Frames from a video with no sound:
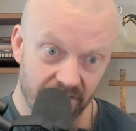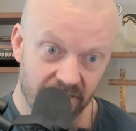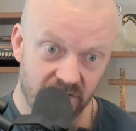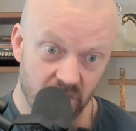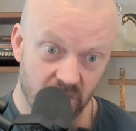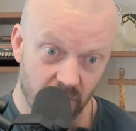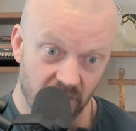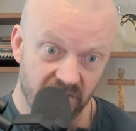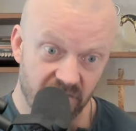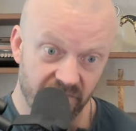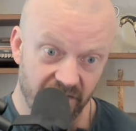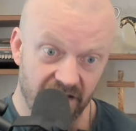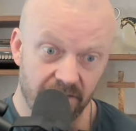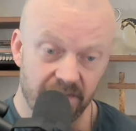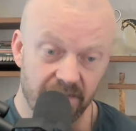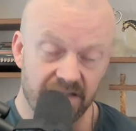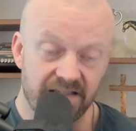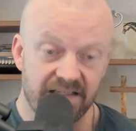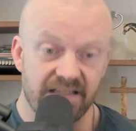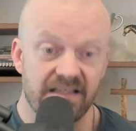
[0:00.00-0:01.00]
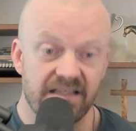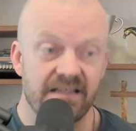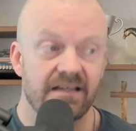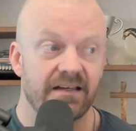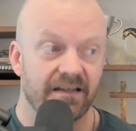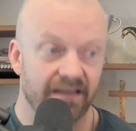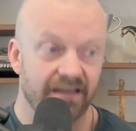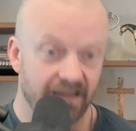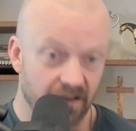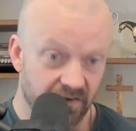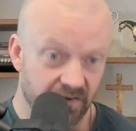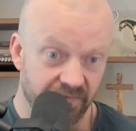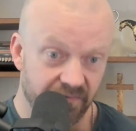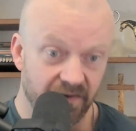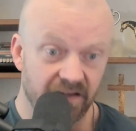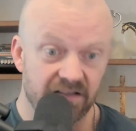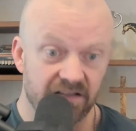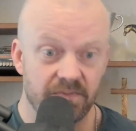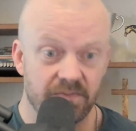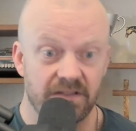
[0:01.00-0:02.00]
Too much vitamin D
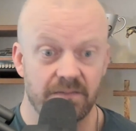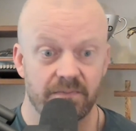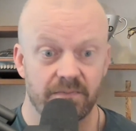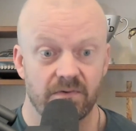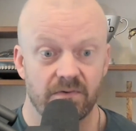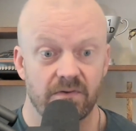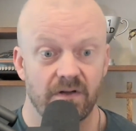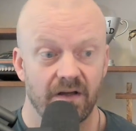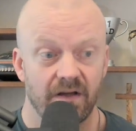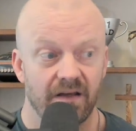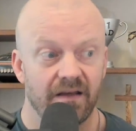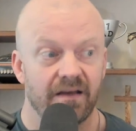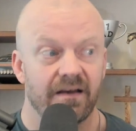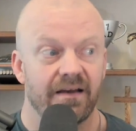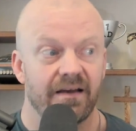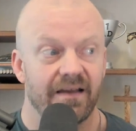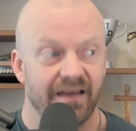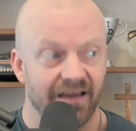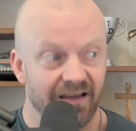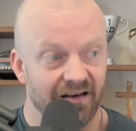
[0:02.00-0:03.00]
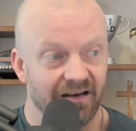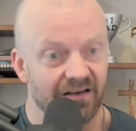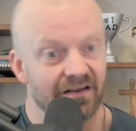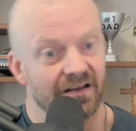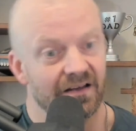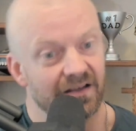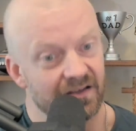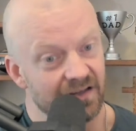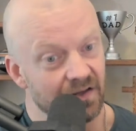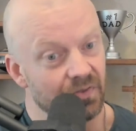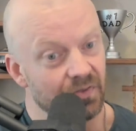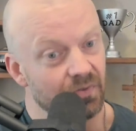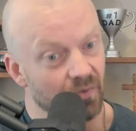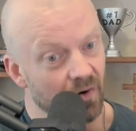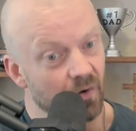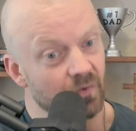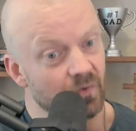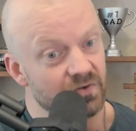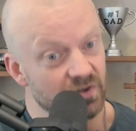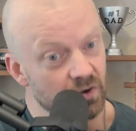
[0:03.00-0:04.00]
calcifies people. And you
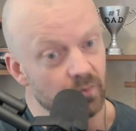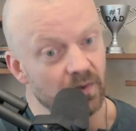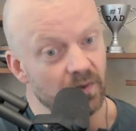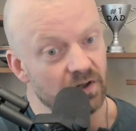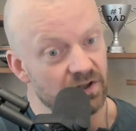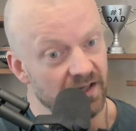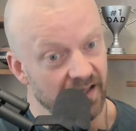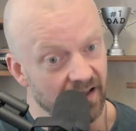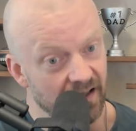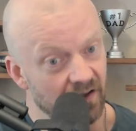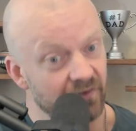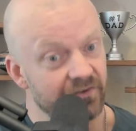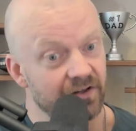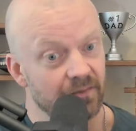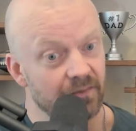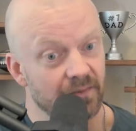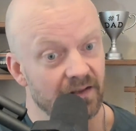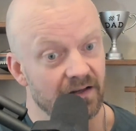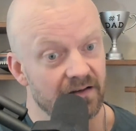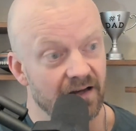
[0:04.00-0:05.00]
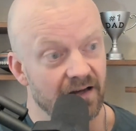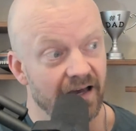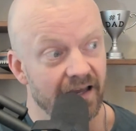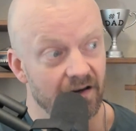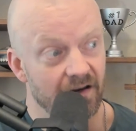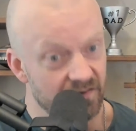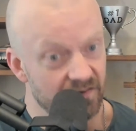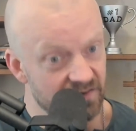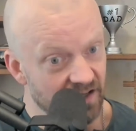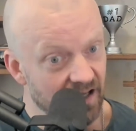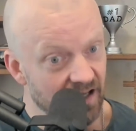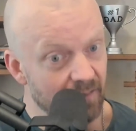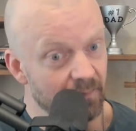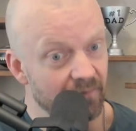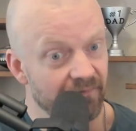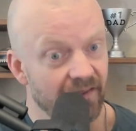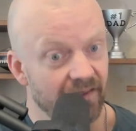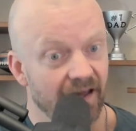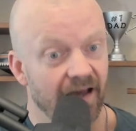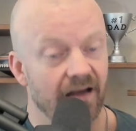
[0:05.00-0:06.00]
throw too much calcium in the diet on top
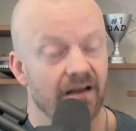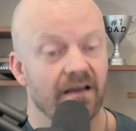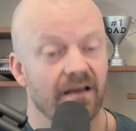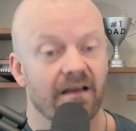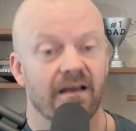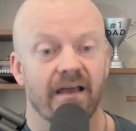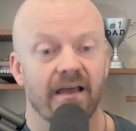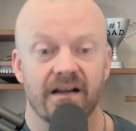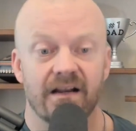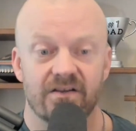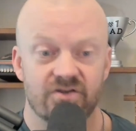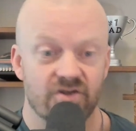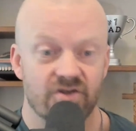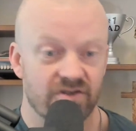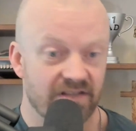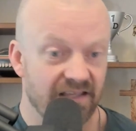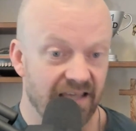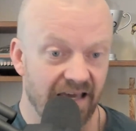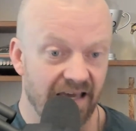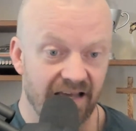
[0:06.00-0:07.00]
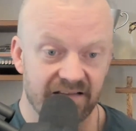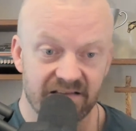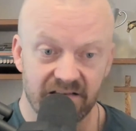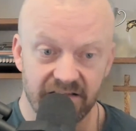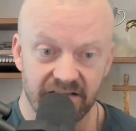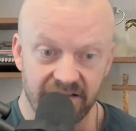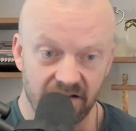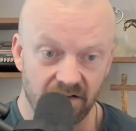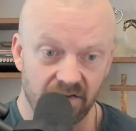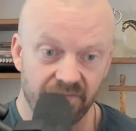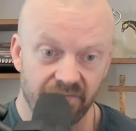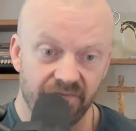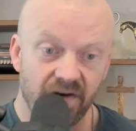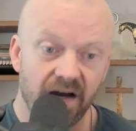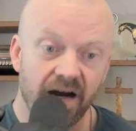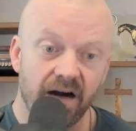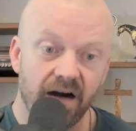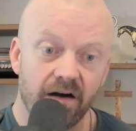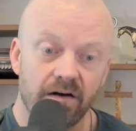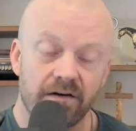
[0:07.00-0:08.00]
of that, and it's just gasoline on the
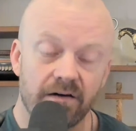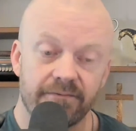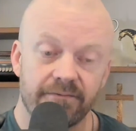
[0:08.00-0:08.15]
fire.